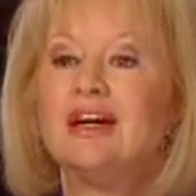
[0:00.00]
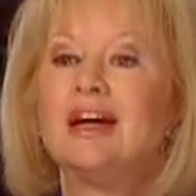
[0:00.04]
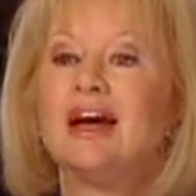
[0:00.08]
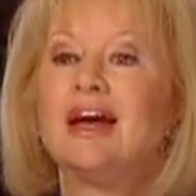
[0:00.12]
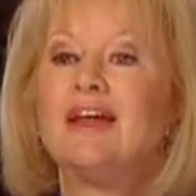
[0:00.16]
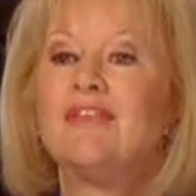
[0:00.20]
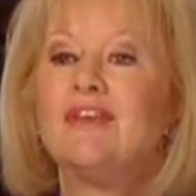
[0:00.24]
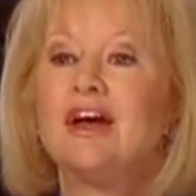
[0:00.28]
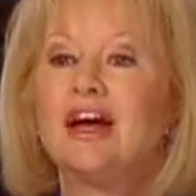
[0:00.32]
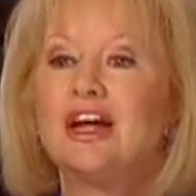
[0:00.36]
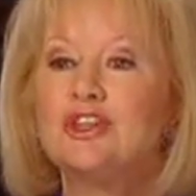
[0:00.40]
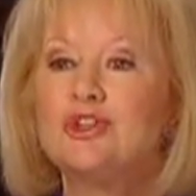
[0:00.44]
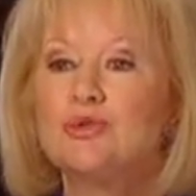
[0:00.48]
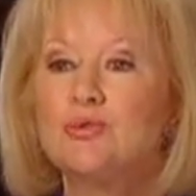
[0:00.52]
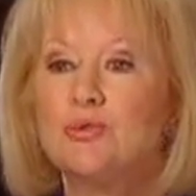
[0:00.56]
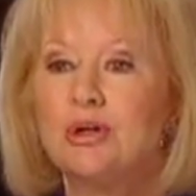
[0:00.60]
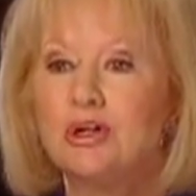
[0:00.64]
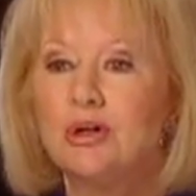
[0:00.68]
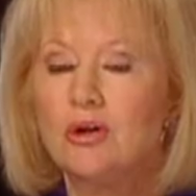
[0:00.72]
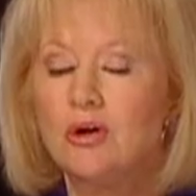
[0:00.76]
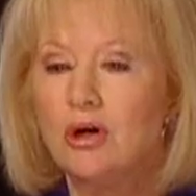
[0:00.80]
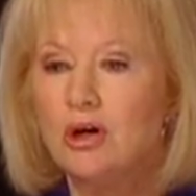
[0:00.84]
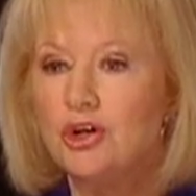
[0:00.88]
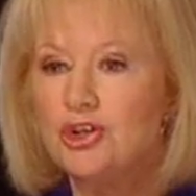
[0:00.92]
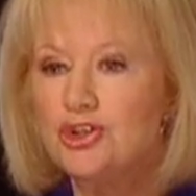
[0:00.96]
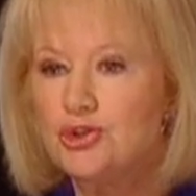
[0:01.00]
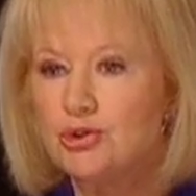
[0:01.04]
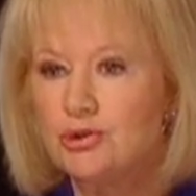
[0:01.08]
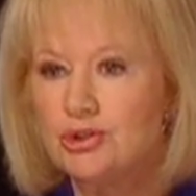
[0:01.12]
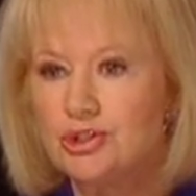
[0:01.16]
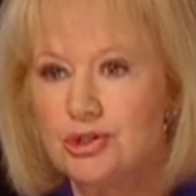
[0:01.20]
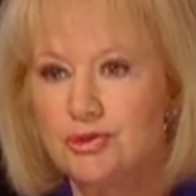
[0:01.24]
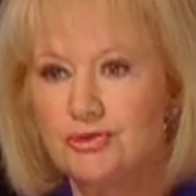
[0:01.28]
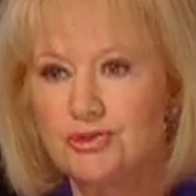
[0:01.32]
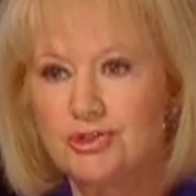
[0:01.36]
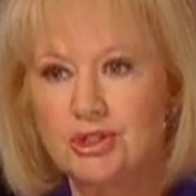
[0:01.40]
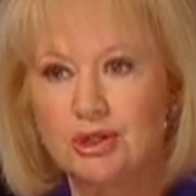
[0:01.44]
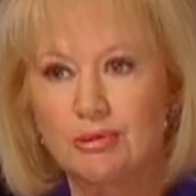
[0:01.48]
And that's when all
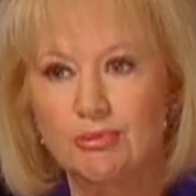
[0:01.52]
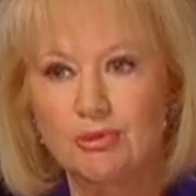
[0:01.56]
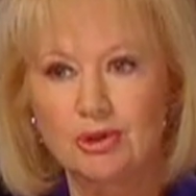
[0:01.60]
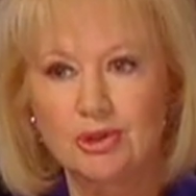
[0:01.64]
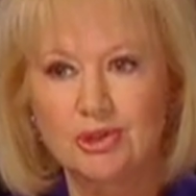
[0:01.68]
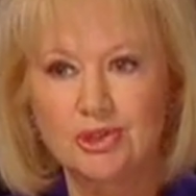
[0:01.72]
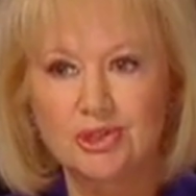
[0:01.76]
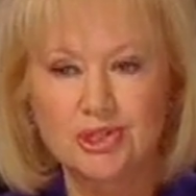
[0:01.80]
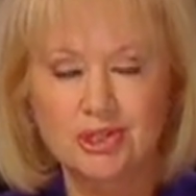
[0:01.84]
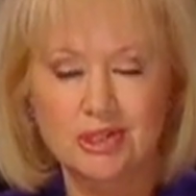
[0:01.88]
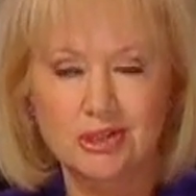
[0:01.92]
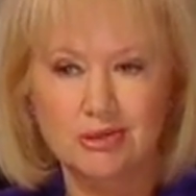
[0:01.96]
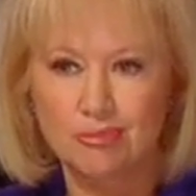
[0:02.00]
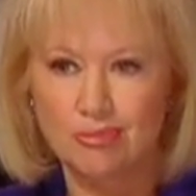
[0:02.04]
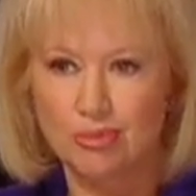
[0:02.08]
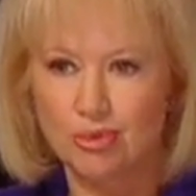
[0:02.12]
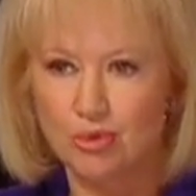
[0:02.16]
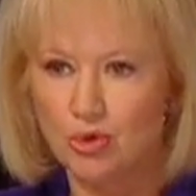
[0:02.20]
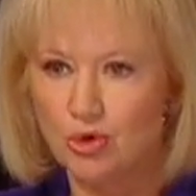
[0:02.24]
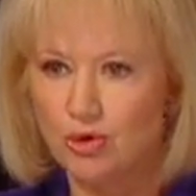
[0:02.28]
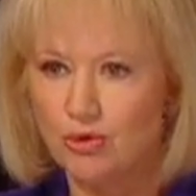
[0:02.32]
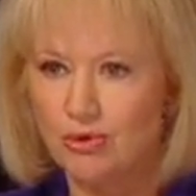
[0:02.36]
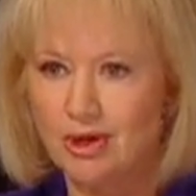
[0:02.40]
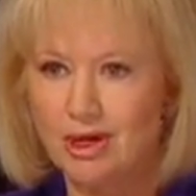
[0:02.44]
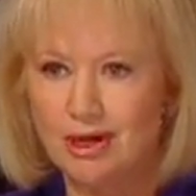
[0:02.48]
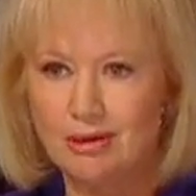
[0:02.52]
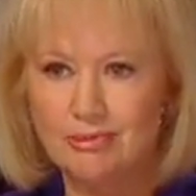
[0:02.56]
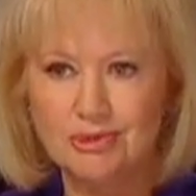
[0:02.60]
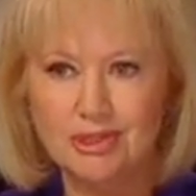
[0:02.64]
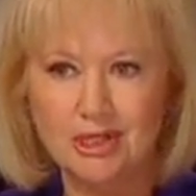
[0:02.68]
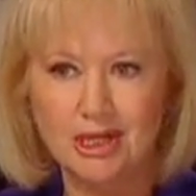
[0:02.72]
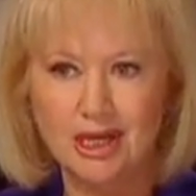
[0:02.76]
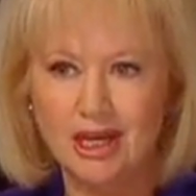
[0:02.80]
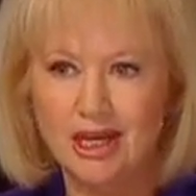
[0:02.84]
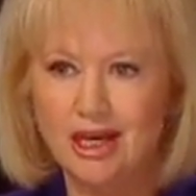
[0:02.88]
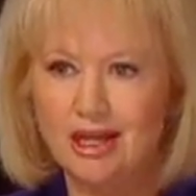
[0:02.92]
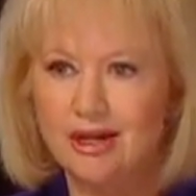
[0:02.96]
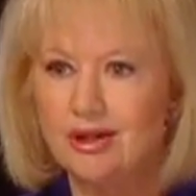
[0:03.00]
sorts of stimulus programs
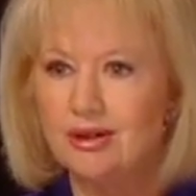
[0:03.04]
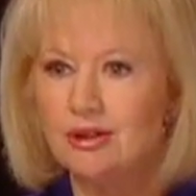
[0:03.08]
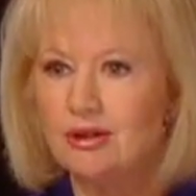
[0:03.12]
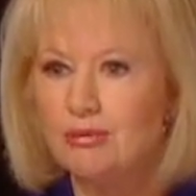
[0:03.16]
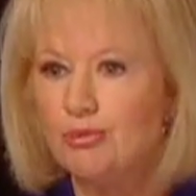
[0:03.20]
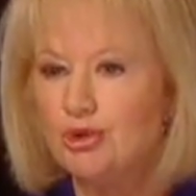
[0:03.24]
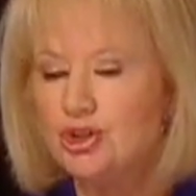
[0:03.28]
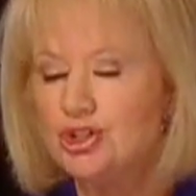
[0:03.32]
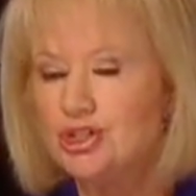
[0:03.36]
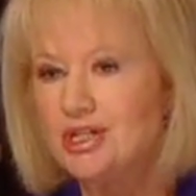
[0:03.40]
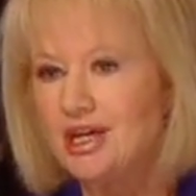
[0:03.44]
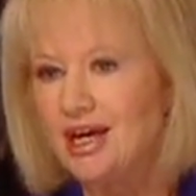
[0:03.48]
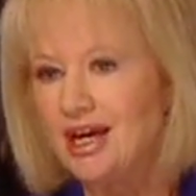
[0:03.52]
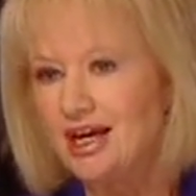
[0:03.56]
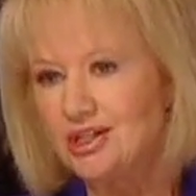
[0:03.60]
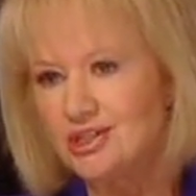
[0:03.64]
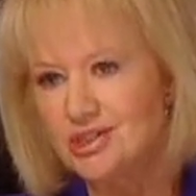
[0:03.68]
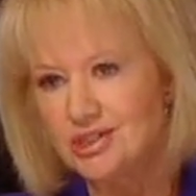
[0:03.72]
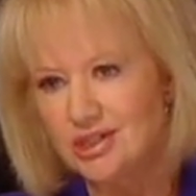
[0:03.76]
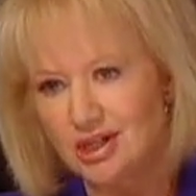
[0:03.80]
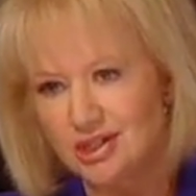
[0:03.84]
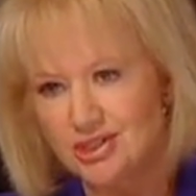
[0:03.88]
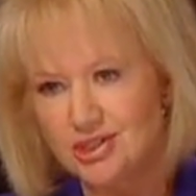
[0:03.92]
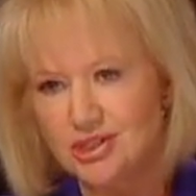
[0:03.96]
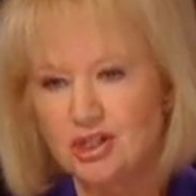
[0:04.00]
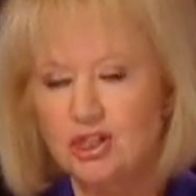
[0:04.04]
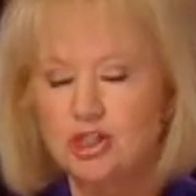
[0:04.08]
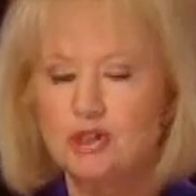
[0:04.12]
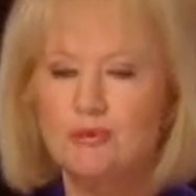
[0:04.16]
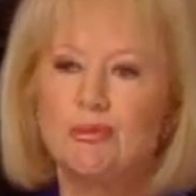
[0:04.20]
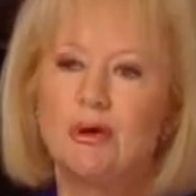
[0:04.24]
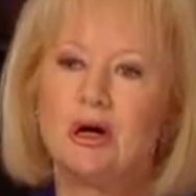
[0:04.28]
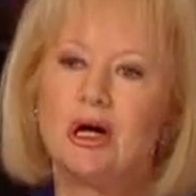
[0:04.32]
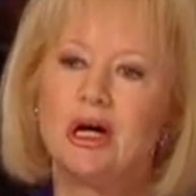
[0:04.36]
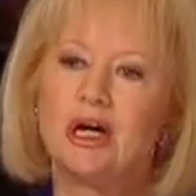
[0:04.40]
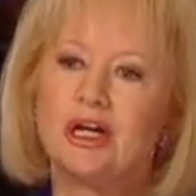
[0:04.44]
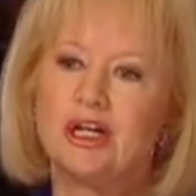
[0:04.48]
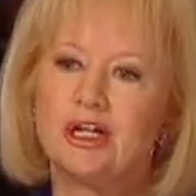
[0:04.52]
end and the Bush tax cuts
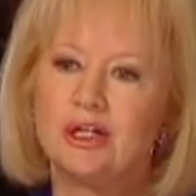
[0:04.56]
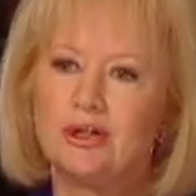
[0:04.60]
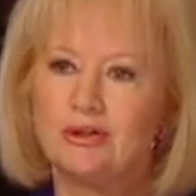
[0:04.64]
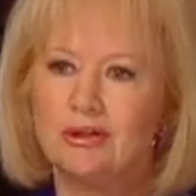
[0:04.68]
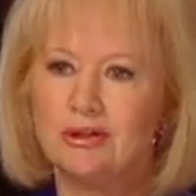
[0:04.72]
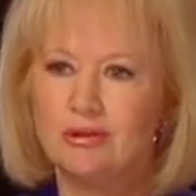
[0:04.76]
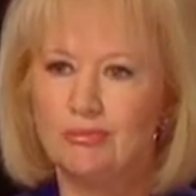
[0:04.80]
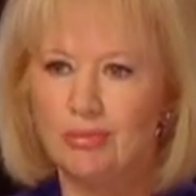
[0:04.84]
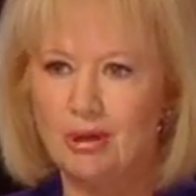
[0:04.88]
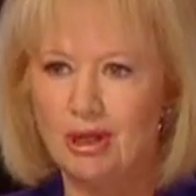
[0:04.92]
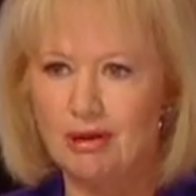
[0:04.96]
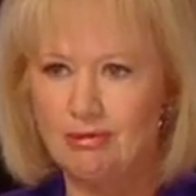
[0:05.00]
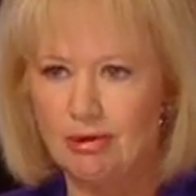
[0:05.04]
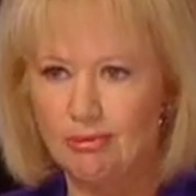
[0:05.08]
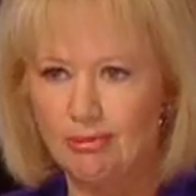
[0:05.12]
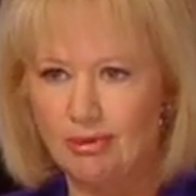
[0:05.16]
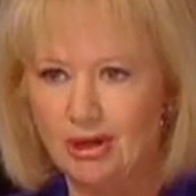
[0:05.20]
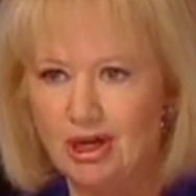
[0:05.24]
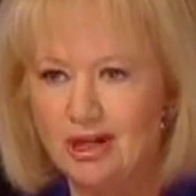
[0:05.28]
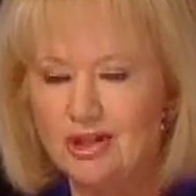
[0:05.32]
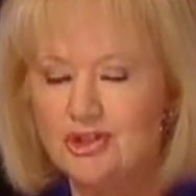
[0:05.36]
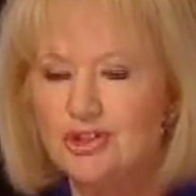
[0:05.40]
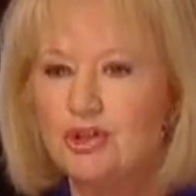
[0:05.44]
expire and blah, blah, blah.